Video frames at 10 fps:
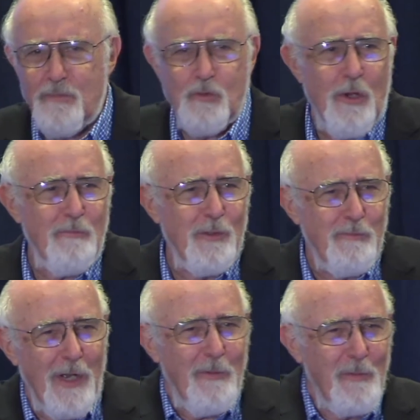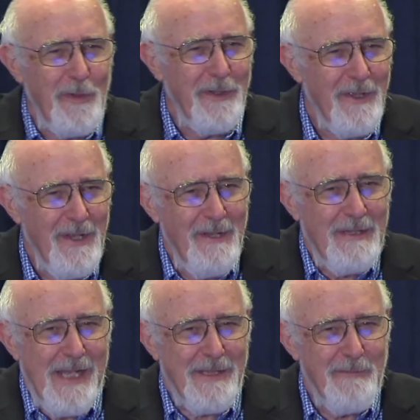Trump will probably
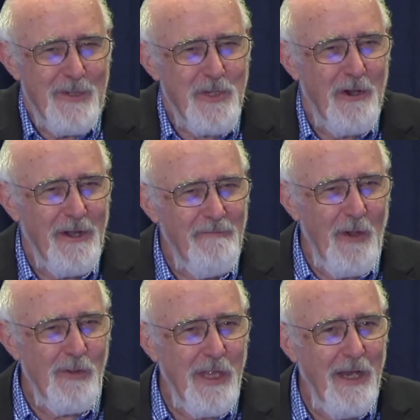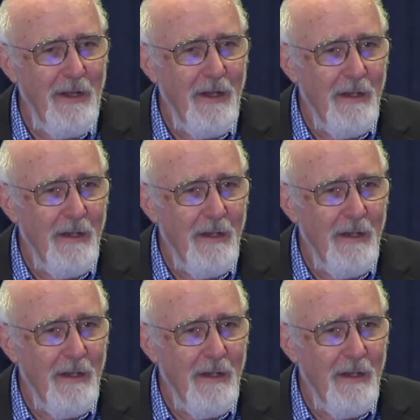get the majority vote there.